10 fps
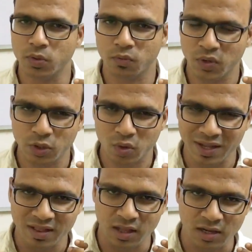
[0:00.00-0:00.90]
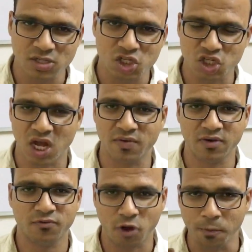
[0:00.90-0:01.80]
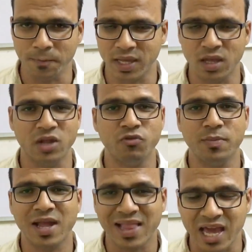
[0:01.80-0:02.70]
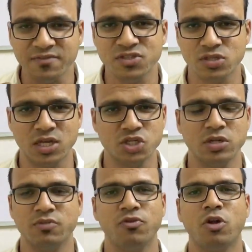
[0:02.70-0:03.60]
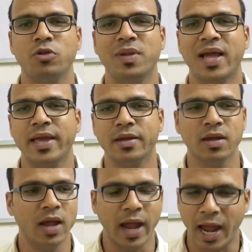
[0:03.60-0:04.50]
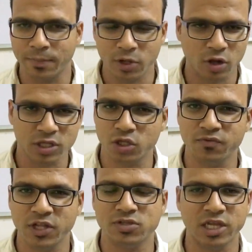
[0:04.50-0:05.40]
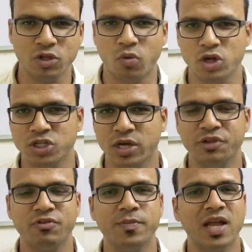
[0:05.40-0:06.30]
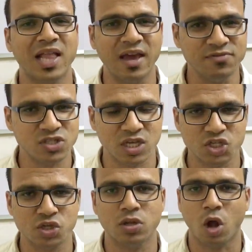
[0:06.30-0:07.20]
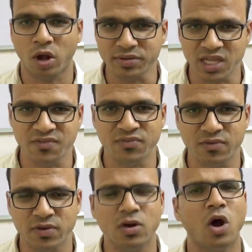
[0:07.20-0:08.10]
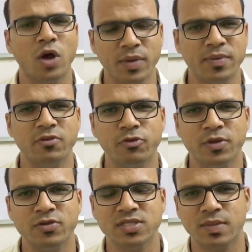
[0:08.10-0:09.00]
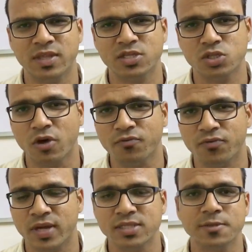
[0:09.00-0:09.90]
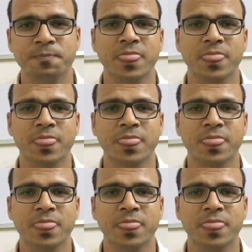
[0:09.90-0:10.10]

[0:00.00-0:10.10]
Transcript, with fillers: we, you can learn java from me it will be a live session it will not be like i'm recording the videos and you're watching it it will be a live session on TeamViewer or maybe you will be using some other softwares